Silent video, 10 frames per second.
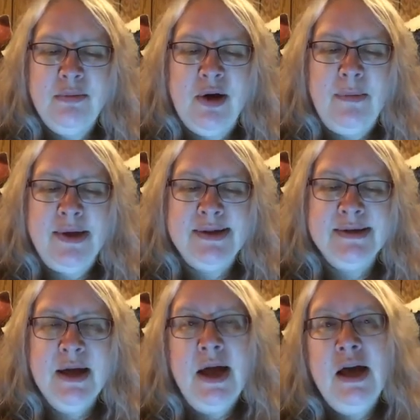
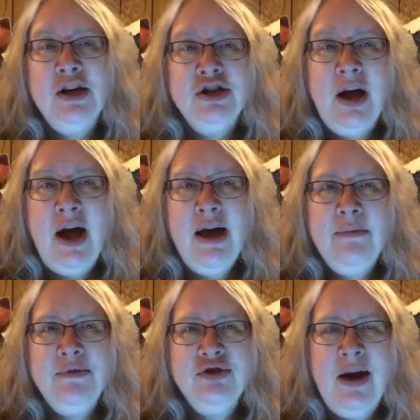Time travel
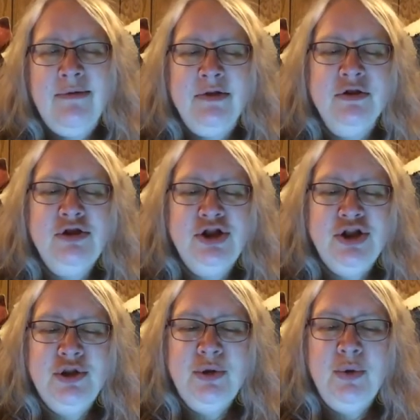due to
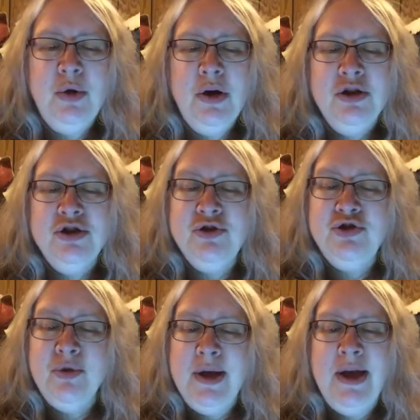drinking
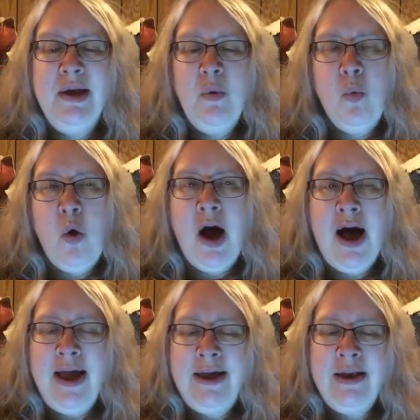wine
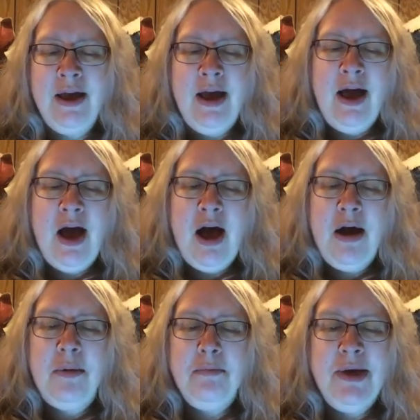uh, made from
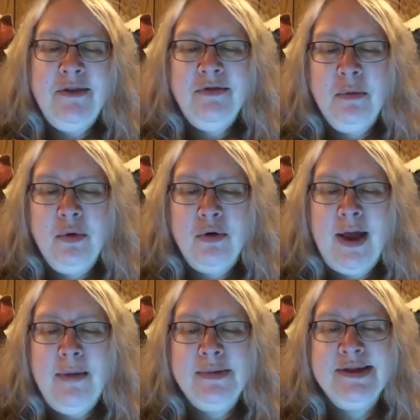grapes
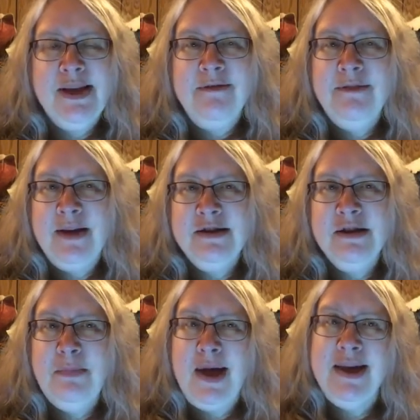affected by an
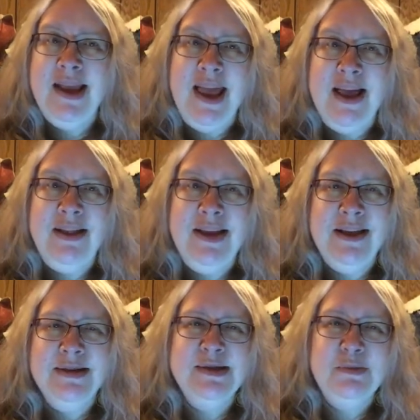alien spacecraft.